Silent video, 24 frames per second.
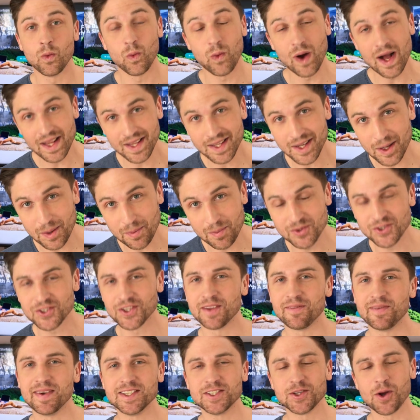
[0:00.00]
Welcome to
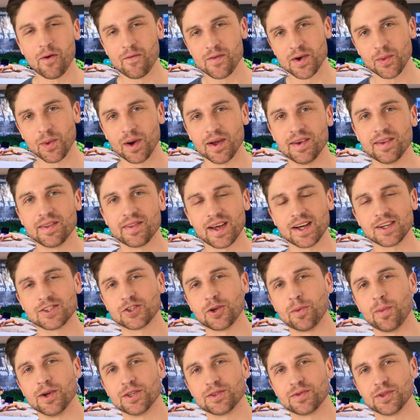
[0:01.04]
the video, everyone. Thanks
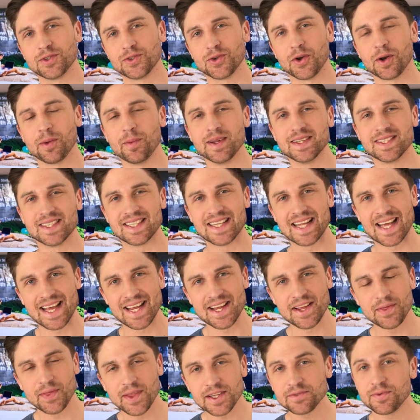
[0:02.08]
so much for joining me
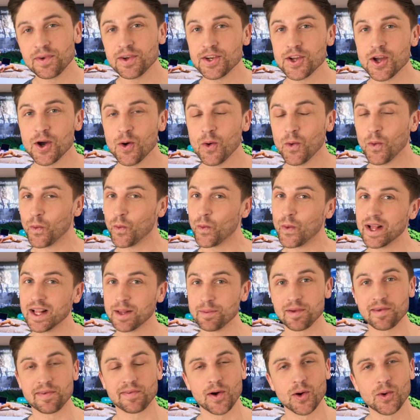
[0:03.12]
today. This video will
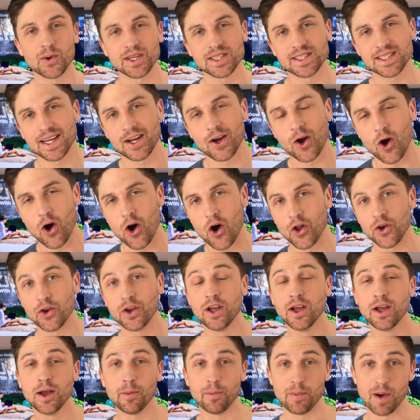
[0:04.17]
be focusing
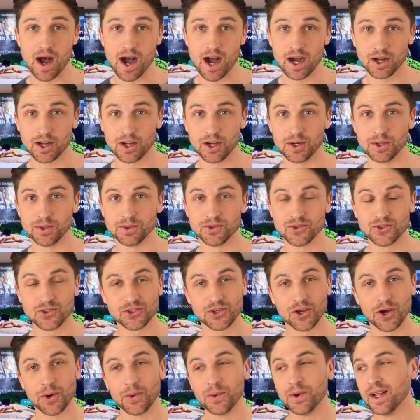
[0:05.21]
on barcodes.
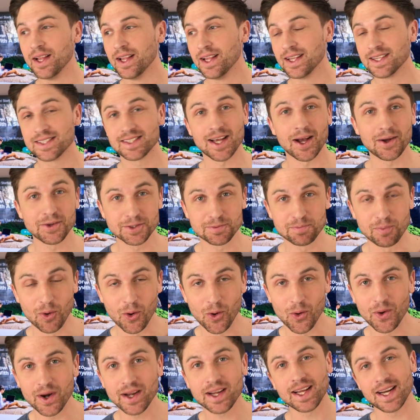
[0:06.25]
So, sounds
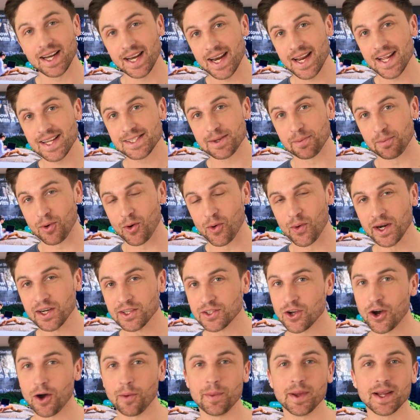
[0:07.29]
boring, and it is a boring
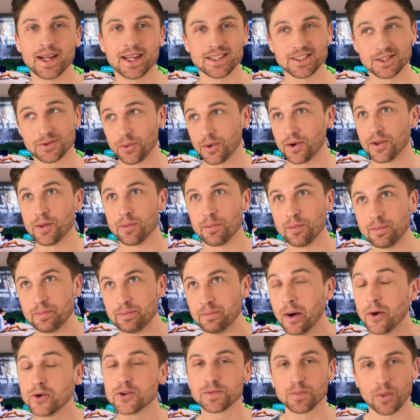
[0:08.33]
topic. It's one of the
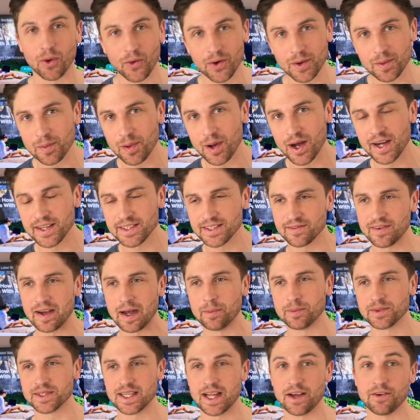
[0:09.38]
most boring parts of
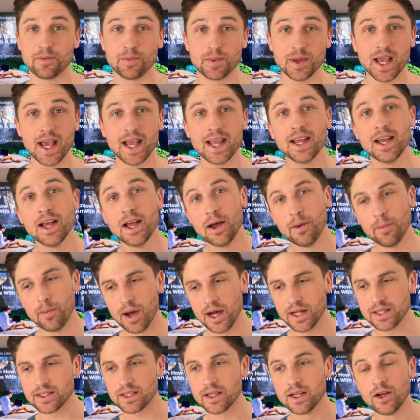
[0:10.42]
Amazon FBA,
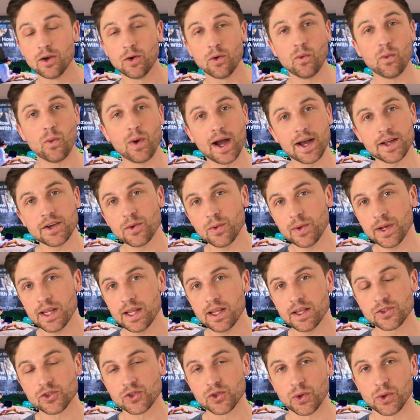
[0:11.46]
but where do
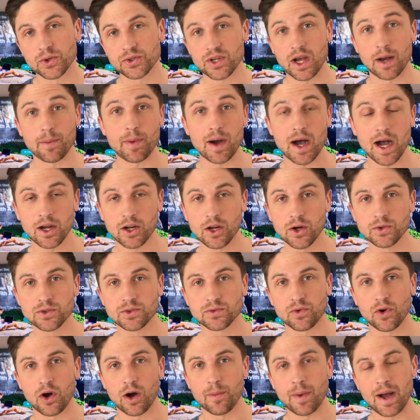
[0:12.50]
we source our barcodes
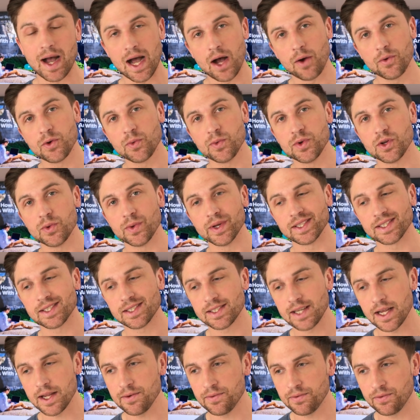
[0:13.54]
from? How do we do it
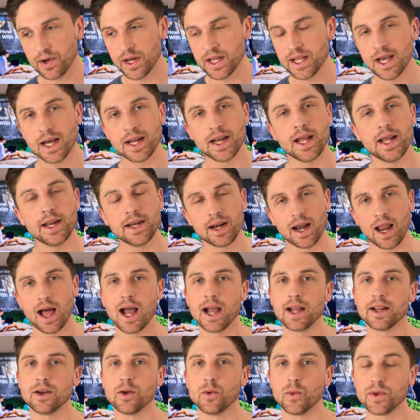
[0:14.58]
safely and in
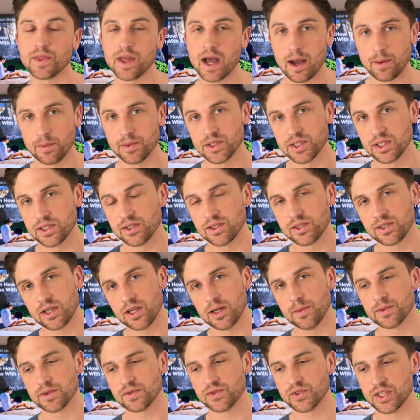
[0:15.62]
line with Amazon's
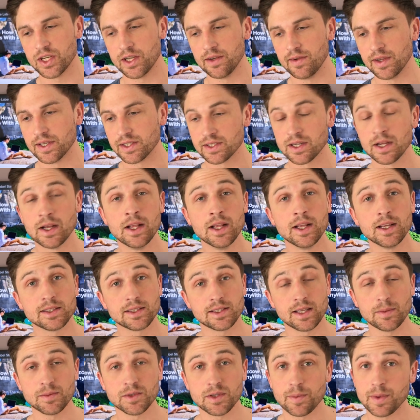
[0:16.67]
terms of service?
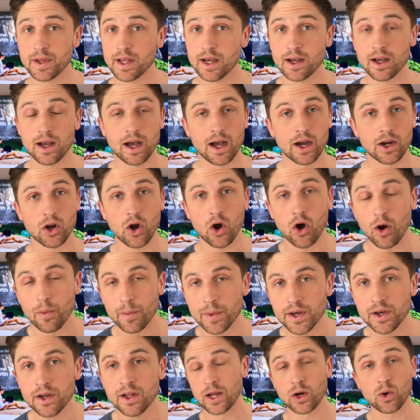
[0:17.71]
Seems to be a
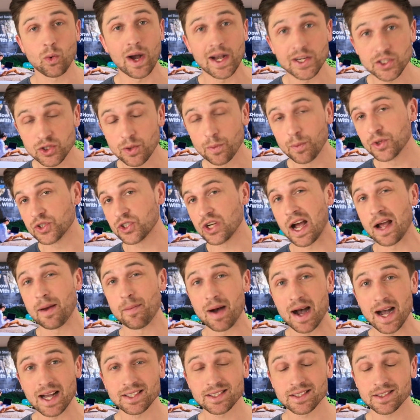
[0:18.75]
common question which I
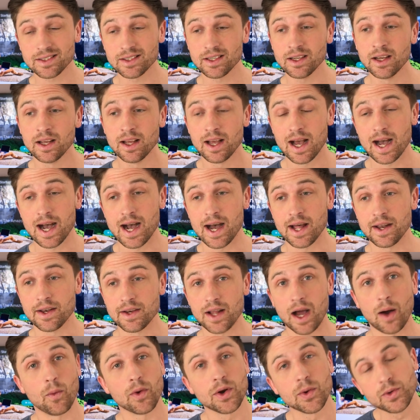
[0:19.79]
am asked,
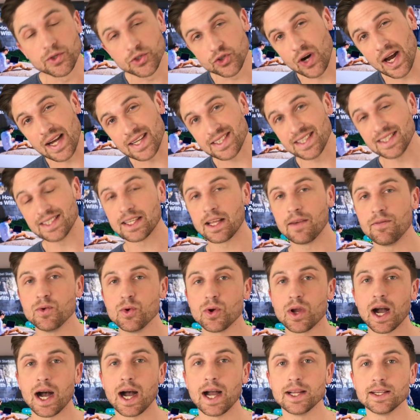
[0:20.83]
and I want to address it to give
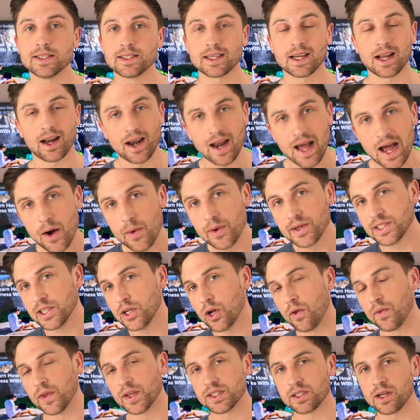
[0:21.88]
you guys clarity
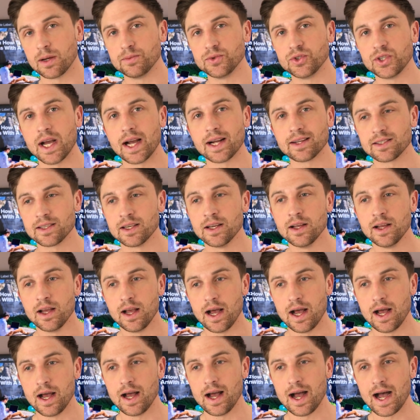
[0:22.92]
on the subject
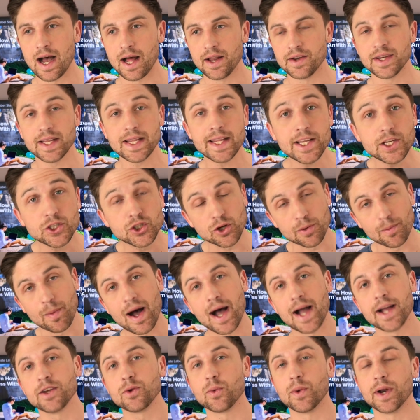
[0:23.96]
and ease your
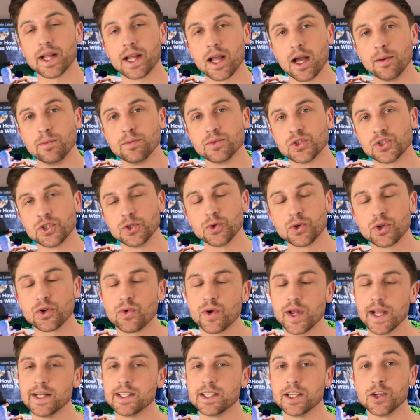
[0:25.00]
mind when it comes to
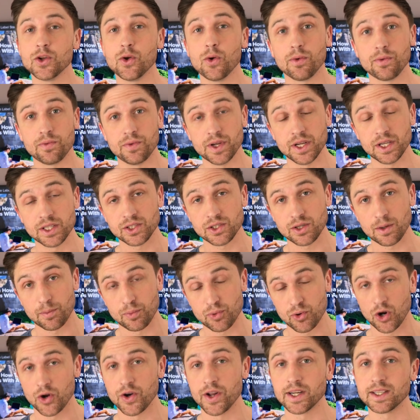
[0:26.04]
creating your first
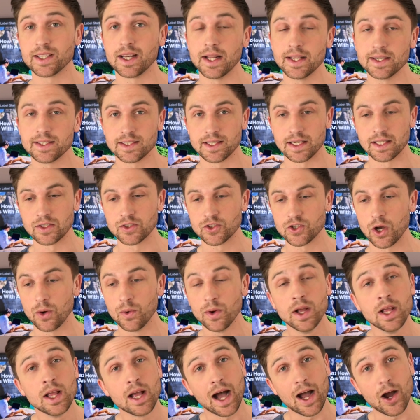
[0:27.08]
product listing.
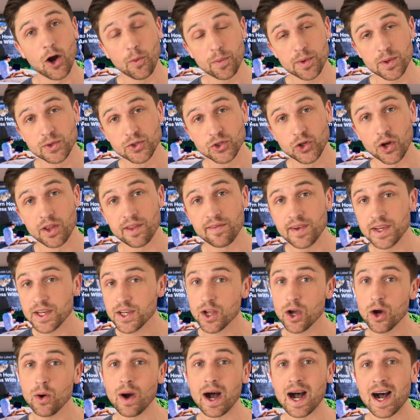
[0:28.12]
So I hope you enjoy the
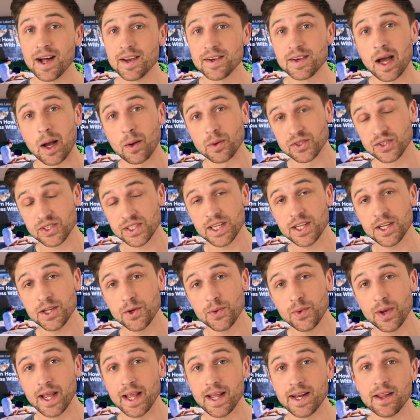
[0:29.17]
video, and I'll see
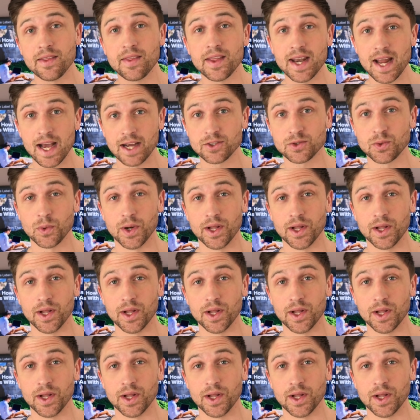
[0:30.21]
you in the next